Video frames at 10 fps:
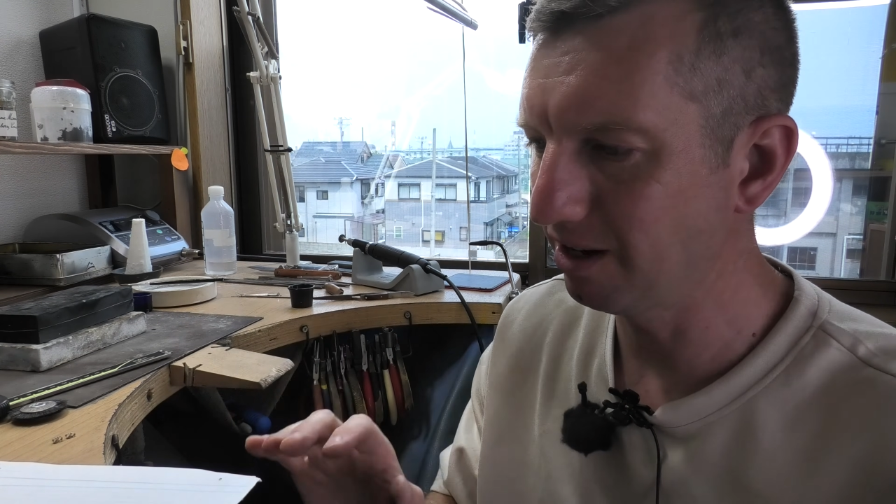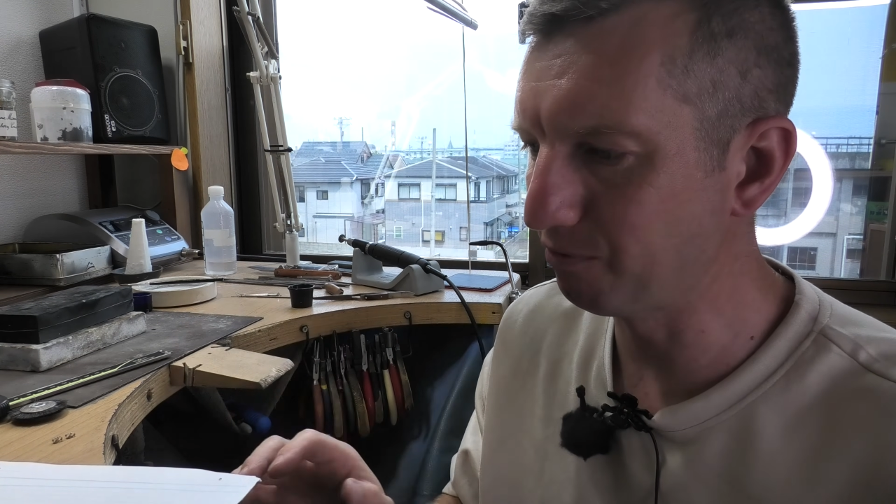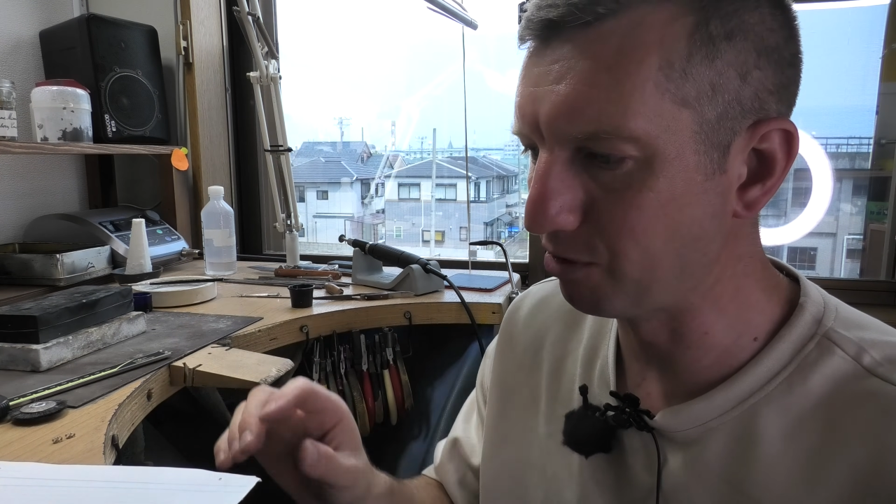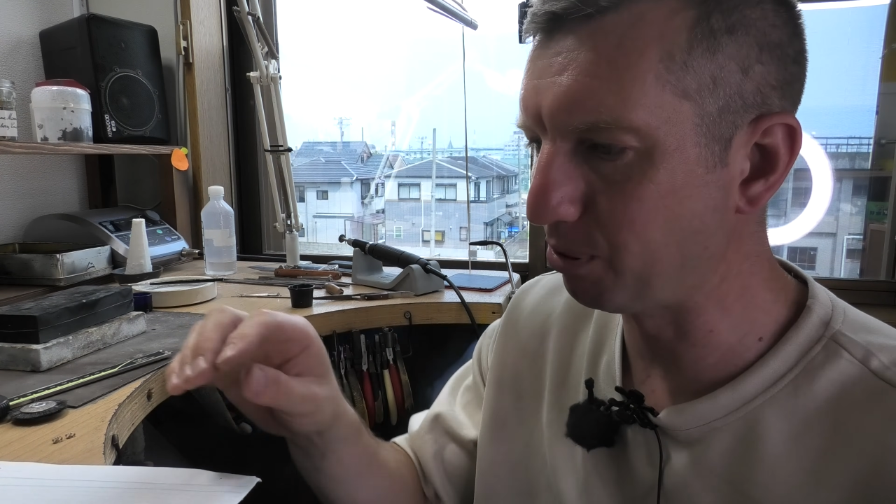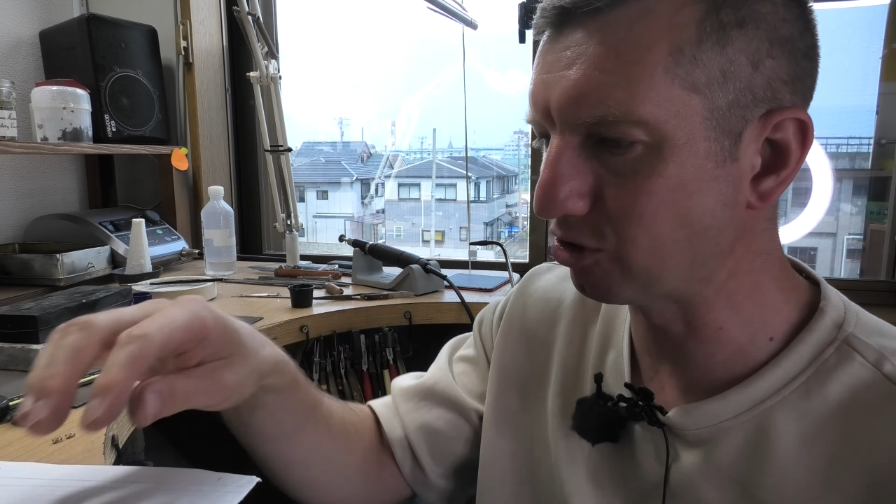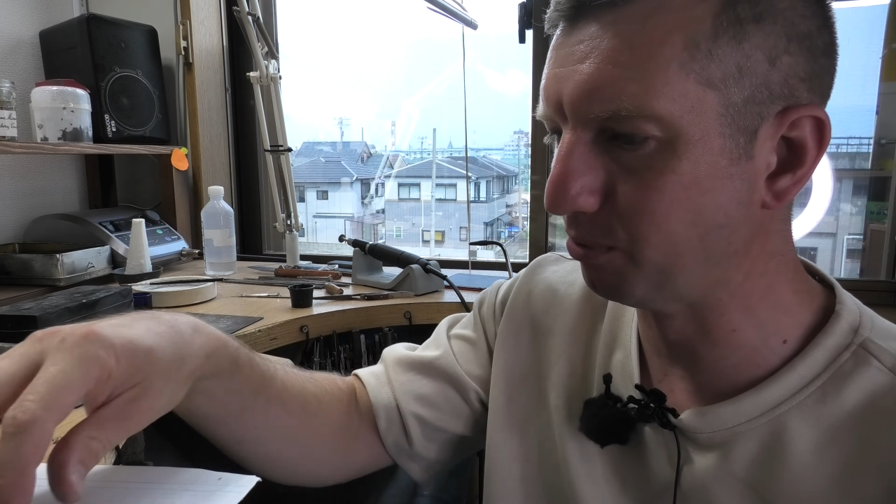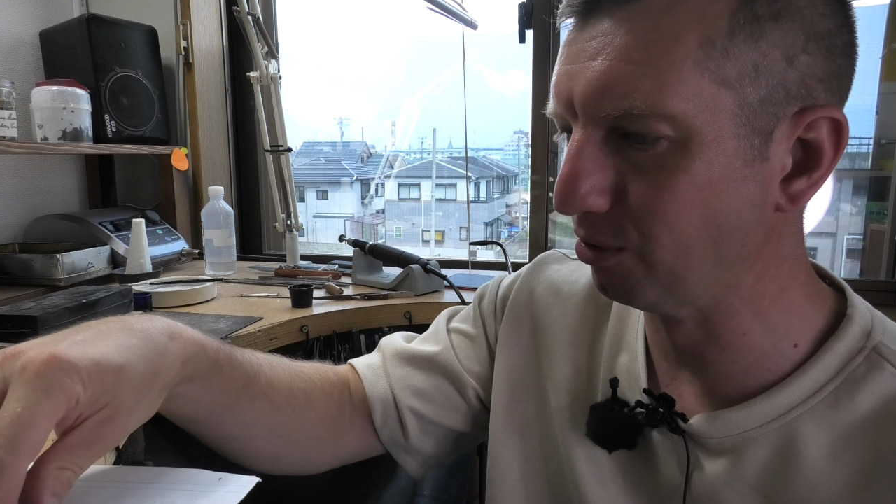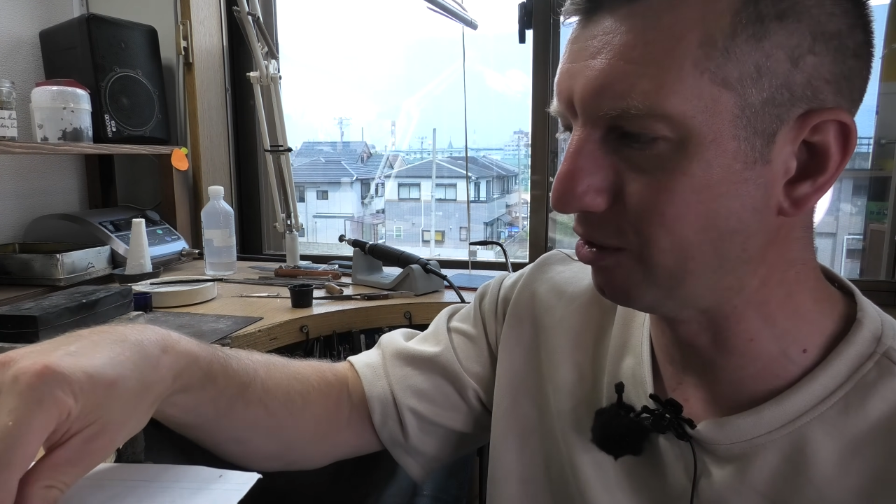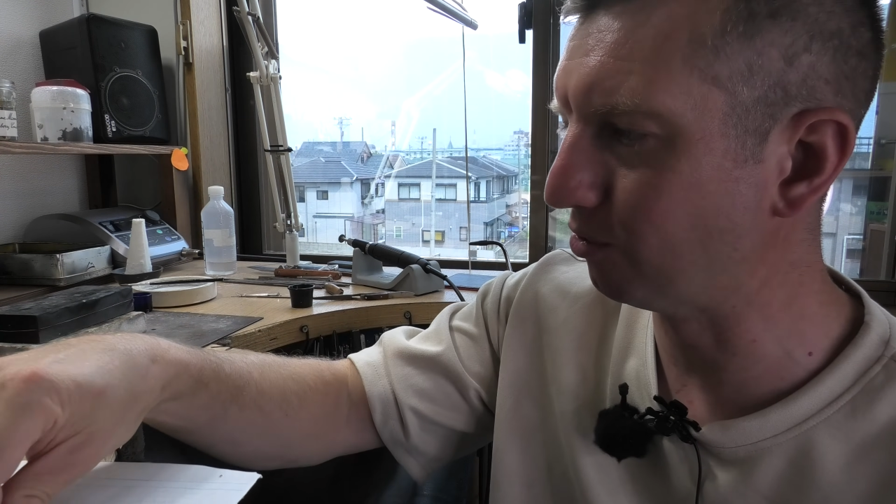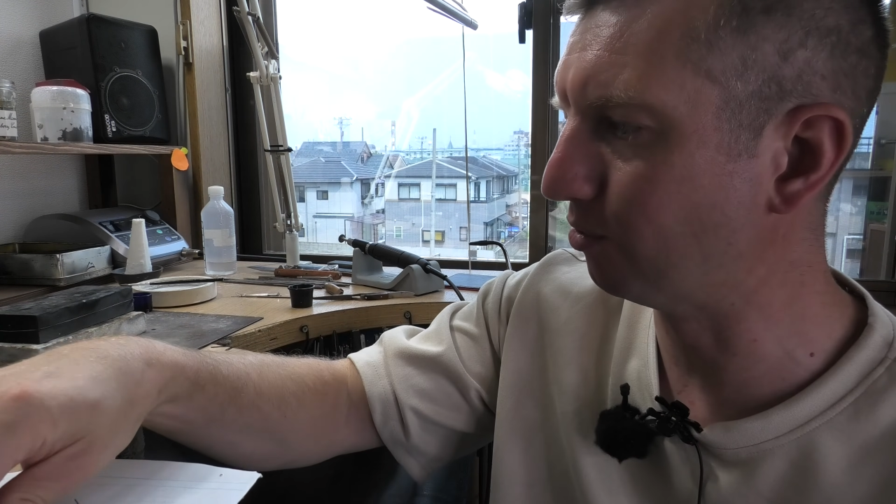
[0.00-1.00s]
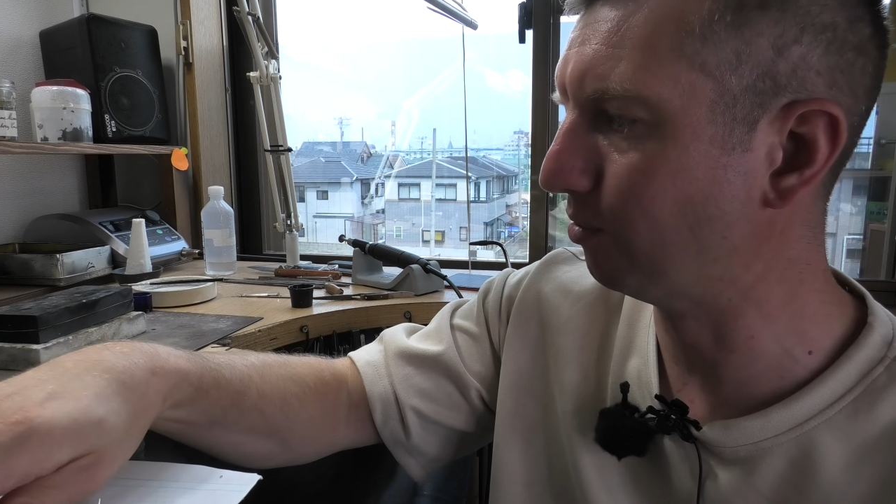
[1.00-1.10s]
every possible little